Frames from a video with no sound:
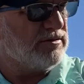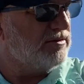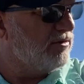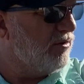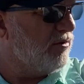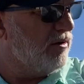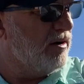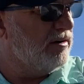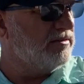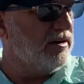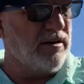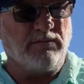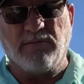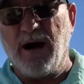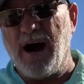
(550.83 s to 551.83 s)
storage
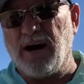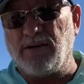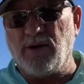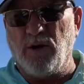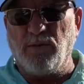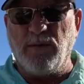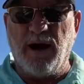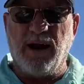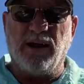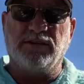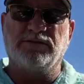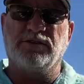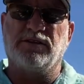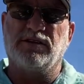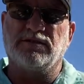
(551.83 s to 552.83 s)
and
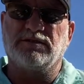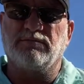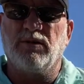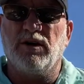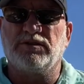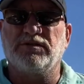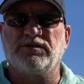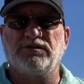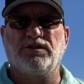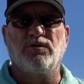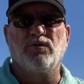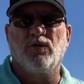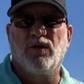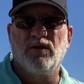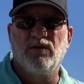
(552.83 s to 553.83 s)
micromanage it as much as
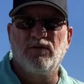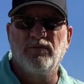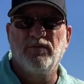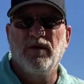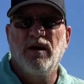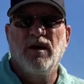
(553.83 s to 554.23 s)
you want.